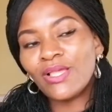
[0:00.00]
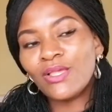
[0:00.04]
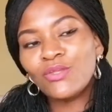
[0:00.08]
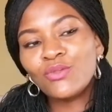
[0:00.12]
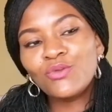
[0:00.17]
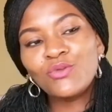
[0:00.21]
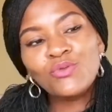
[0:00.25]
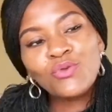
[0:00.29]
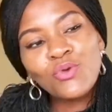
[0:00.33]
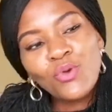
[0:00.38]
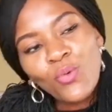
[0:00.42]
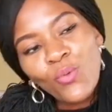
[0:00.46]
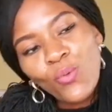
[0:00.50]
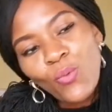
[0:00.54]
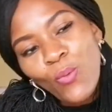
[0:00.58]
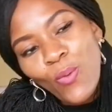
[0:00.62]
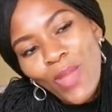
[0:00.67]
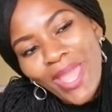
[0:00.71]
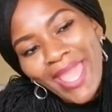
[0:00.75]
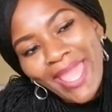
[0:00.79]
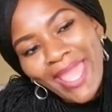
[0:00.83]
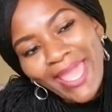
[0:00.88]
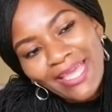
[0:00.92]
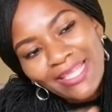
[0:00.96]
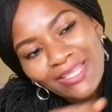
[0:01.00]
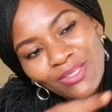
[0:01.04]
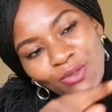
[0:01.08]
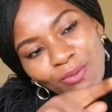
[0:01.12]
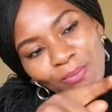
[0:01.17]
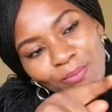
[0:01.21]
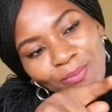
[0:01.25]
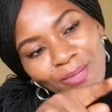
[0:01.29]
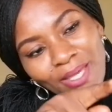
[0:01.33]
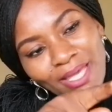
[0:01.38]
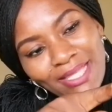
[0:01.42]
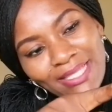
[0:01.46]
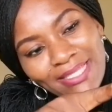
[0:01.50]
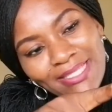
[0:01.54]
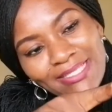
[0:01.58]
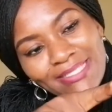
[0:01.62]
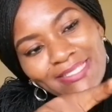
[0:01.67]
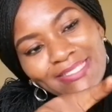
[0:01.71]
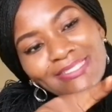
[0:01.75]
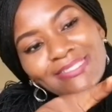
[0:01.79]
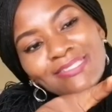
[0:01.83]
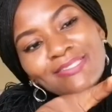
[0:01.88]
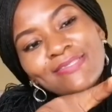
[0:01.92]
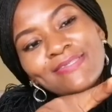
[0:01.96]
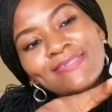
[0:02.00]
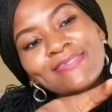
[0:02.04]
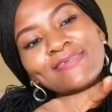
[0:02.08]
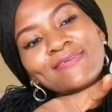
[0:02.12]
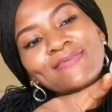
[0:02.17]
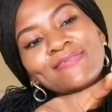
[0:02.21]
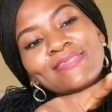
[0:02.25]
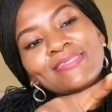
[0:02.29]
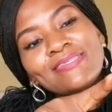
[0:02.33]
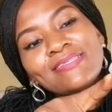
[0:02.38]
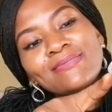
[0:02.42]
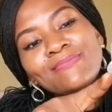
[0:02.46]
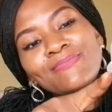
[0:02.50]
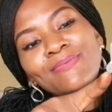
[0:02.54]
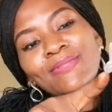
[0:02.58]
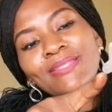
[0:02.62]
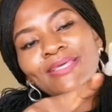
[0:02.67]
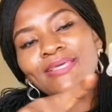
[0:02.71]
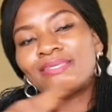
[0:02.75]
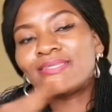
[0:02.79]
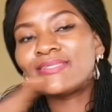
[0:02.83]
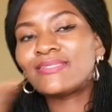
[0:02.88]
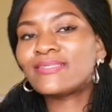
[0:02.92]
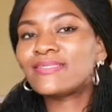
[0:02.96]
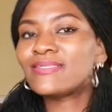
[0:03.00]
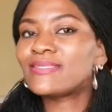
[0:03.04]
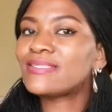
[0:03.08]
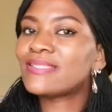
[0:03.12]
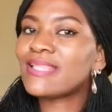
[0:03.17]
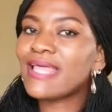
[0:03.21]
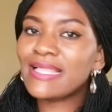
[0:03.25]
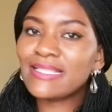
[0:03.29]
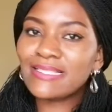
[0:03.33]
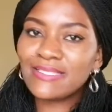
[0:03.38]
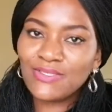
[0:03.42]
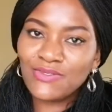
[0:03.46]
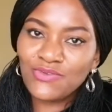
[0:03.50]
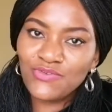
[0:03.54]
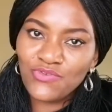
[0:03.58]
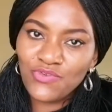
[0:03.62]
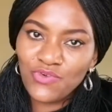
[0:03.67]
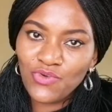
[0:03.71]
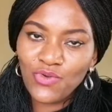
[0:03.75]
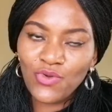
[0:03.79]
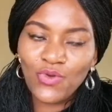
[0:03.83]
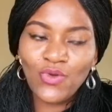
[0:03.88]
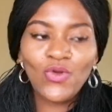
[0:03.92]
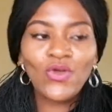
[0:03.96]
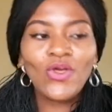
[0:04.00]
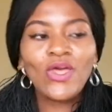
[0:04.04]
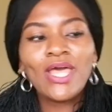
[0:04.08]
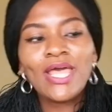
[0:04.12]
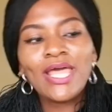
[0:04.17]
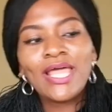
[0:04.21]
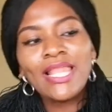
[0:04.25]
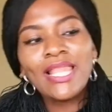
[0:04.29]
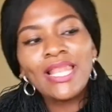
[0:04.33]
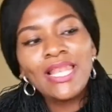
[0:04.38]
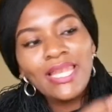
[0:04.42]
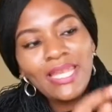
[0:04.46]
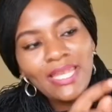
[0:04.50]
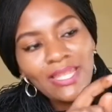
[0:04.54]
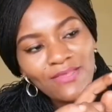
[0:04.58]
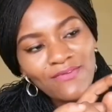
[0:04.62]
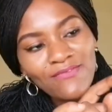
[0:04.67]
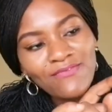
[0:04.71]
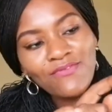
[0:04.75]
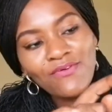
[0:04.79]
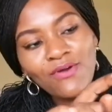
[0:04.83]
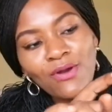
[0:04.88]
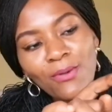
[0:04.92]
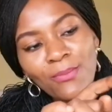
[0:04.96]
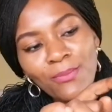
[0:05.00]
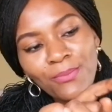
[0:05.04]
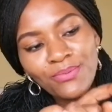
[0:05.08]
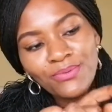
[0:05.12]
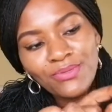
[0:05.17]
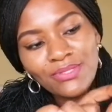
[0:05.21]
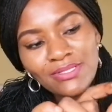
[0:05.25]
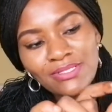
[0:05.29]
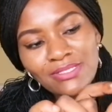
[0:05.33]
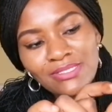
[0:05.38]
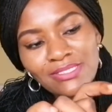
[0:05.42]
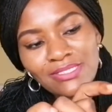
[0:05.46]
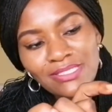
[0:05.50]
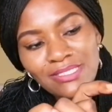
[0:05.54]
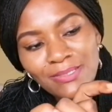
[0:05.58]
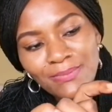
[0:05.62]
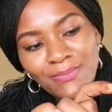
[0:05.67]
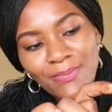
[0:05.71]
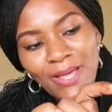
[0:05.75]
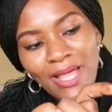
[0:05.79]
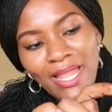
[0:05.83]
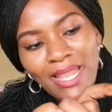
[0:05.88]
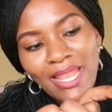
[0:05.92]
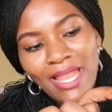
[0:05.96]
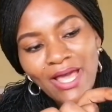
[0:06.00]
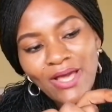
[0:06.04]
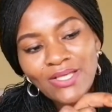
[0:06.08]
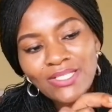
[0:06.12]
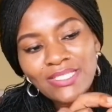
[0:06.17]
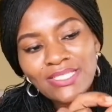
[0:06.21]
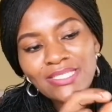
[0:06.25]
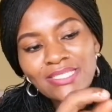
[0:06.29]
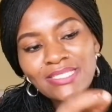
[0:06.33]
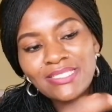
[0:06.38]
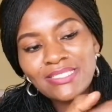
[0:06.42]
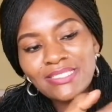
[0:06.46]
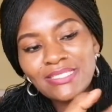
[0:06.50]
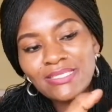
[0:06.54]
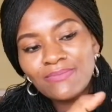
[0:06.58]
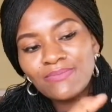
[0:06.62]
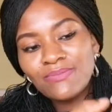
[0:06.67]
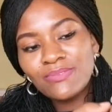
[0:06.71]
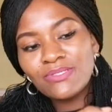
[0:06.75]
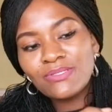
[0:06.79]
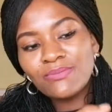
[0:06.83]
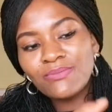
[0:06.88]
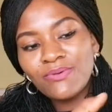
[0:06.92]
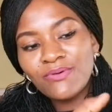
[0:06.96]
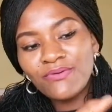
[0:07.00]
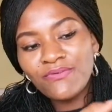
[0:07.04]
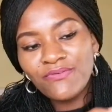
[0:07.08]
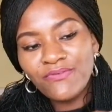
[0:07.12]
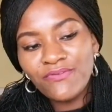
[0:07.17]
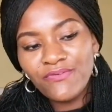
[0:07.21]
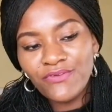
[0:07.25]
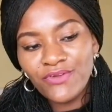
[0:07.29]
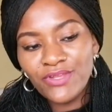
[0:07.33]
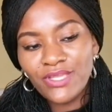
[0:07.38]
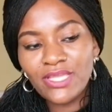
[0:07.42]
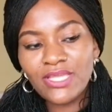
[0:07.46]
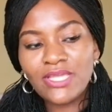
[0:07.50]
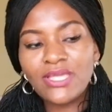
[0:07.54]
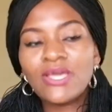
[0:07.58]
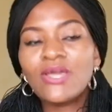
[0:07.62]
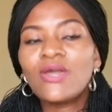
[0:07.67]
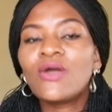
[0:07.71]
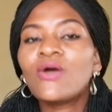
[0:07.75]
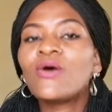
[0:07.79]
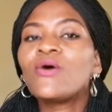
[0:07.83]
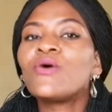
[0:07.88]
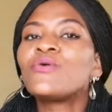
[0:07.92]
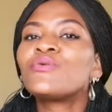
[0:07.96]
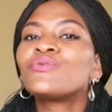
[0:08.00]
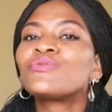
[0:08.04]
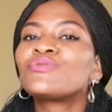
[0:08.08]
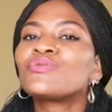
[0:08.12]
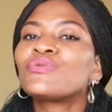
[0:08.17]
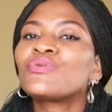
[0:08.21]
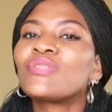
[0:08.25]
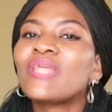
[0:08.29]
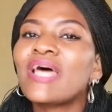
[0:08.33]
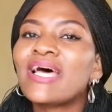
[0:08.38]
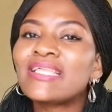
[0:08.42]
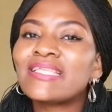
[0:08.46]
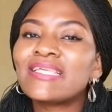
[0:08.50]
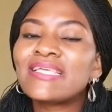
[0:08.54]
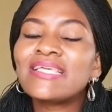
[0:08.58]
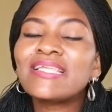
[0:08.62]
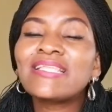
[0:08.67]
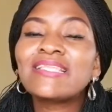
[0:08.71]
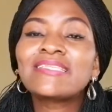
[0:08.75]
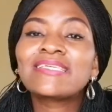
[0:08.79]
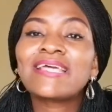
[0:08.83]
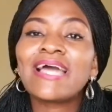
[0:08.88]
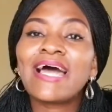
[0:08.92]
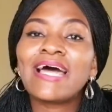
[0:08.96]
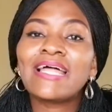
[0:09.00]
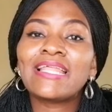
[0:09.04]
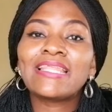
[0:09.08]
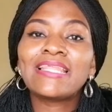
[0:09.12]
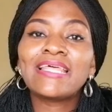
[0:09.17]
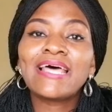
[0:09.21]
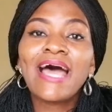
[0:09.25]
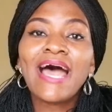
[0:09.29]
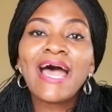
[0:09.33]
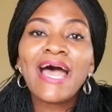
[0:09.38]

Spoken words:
You don't wear your penis till this place. That is wrong. Leave up this tip. Allow this tip to go free, so that it can